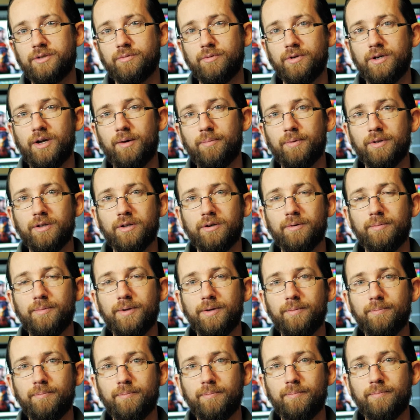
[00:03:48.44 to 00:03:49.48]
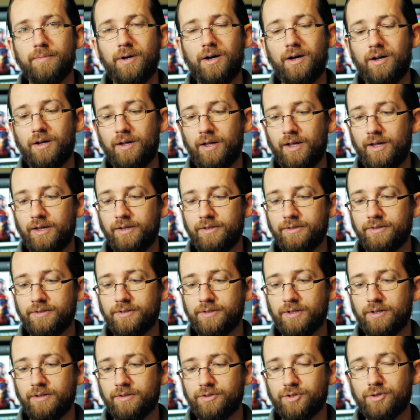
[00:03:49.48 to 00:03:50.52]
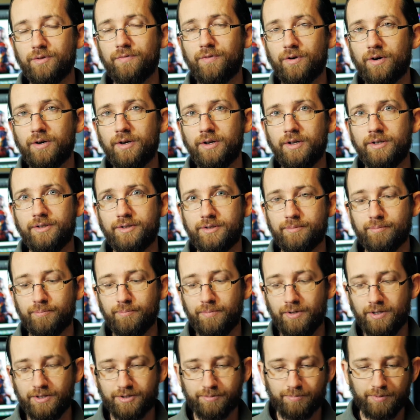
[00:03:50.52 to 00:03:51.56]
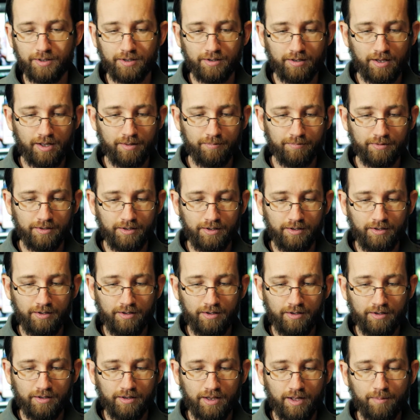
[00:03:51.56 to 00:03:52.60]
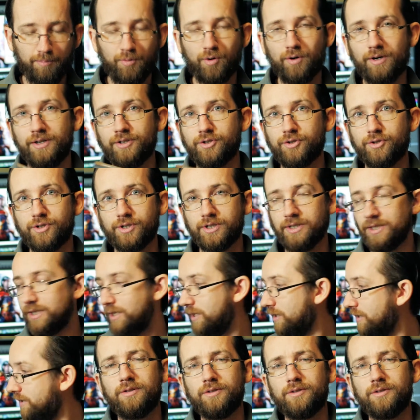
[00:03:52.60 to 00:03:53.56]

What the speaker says: one up a little bit, and so far it's been a lot more interesting.